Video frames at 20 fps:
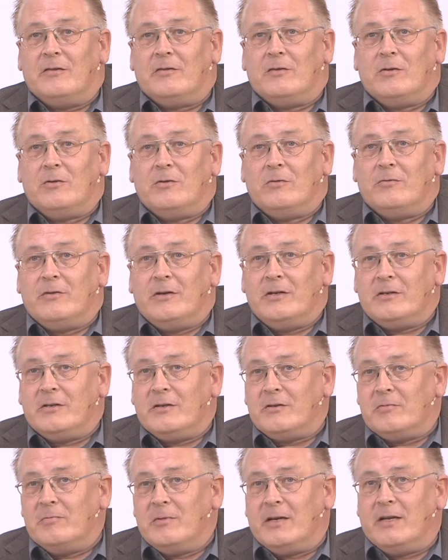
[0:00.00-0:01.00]
the low
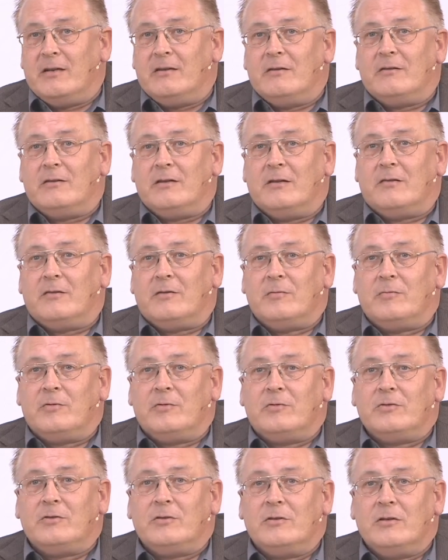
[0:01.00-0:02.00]
voltage main
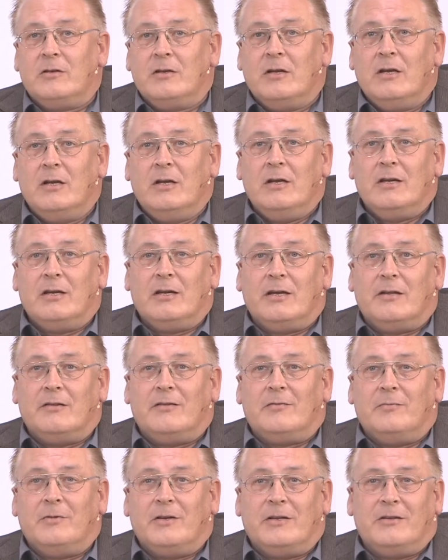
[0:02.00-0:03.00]
distribution, and
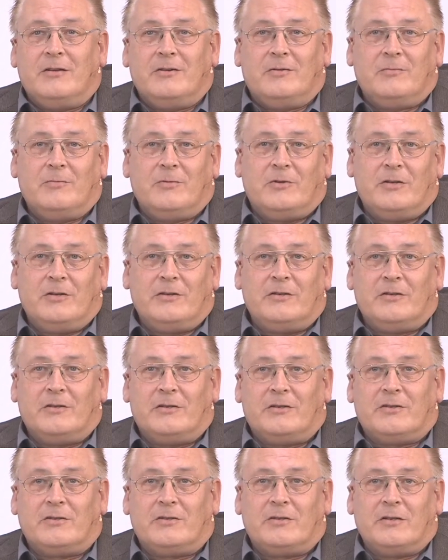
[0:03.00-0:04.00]
the medium
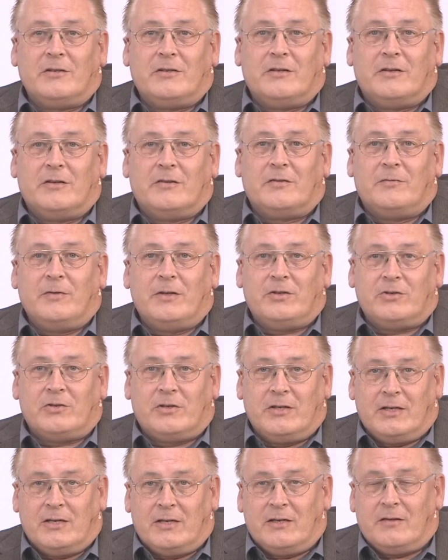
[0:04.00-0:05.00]
voltage switch
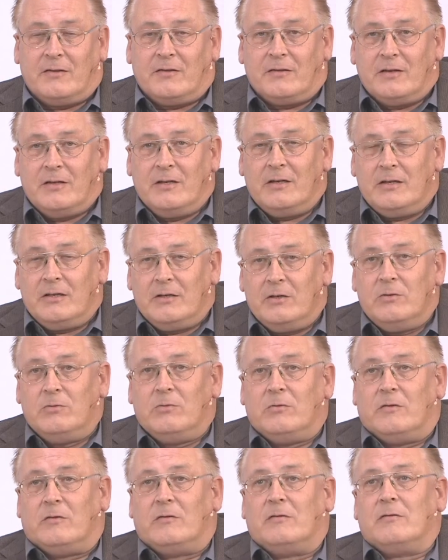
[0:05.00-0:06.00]
gear still in
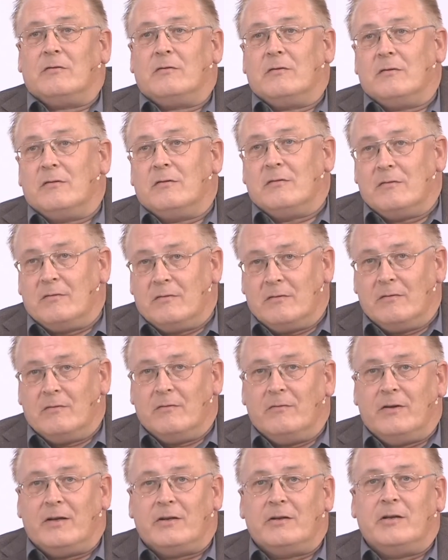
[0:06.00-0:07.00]
use.
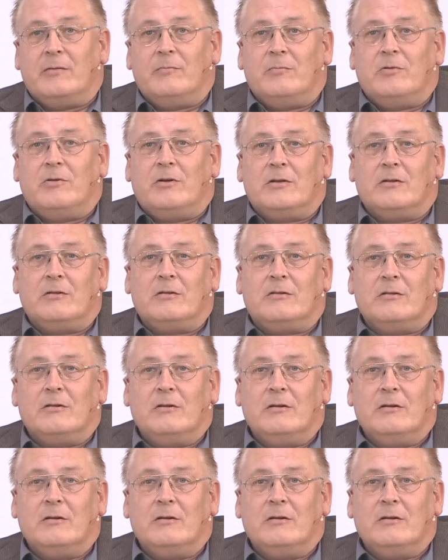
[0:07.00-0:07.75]
Very important.